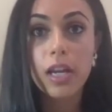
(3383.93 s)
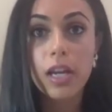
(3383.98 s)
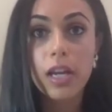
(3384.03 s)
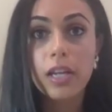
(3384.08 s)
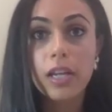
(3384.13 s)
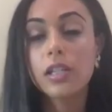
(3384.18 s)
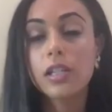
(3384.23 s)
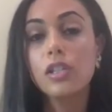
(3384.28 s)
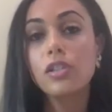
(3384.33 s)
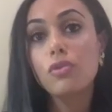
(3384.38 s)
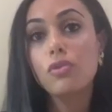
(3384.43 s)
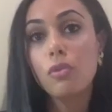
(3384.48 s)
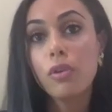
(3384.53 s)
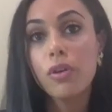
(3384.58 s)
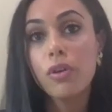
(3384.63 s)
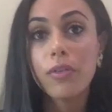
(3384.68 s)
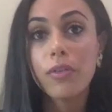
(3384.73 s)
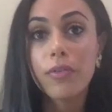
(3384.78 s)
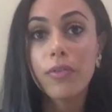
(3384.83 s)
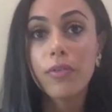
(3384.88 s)
It's going to
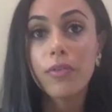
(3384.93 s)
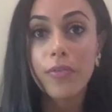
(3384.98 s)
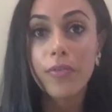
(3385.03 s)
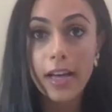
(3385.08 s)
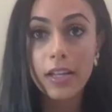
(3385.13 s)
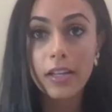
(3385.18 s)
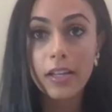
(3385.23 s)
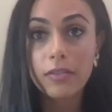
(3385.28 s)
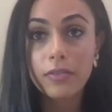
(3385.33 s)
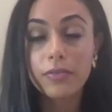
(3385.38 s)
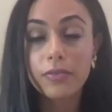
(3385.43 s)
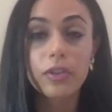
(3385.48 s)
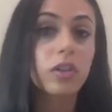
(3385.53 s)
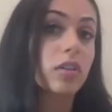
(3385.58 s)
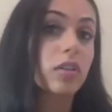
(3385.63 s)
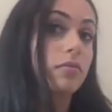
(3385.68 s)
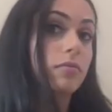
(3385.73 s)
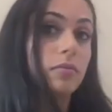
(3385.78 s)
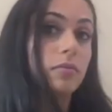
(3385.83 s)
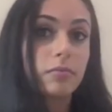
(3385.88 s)
store the fat
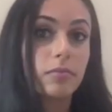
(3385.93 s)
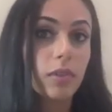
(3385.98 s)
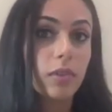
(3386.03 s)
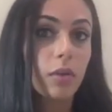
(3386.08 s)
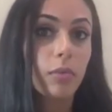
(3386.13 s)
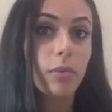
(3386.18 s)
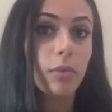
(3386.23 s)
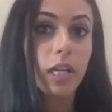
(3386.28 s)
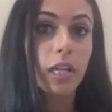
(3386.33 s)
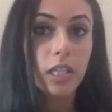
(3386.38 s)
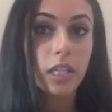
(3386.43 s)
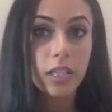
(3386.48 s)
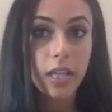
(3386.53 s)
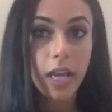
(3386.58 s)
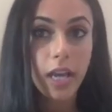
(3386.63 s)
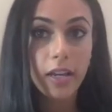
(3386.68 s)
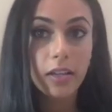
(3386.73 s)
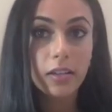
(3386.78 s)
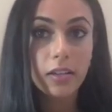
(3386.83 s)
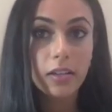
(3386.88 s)
for a rainy
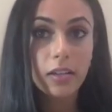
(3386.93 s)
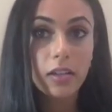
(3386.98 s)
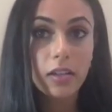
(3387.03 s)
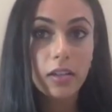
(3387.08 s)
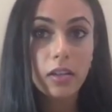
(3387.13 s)
day.